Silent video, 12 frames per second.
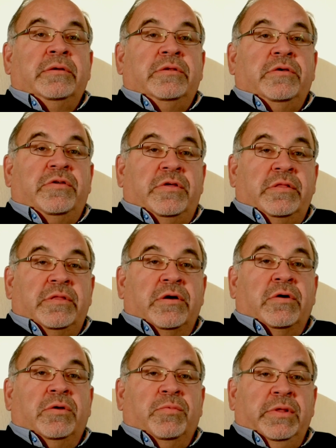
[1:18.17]
to sit
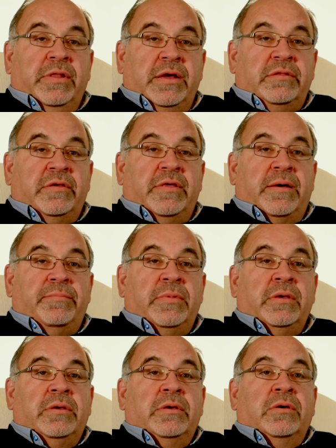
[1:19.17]
there and relate to them
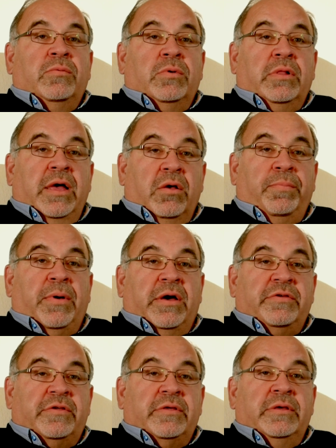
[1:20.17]
will help
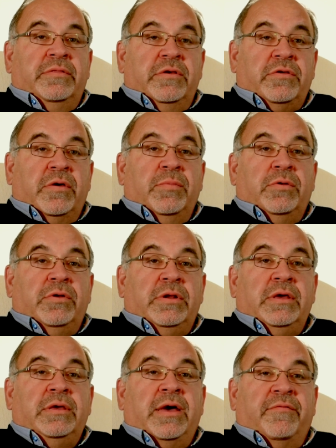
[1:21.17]
us in this
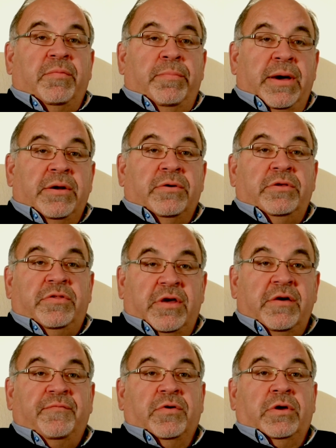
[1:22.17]
community have a better and safer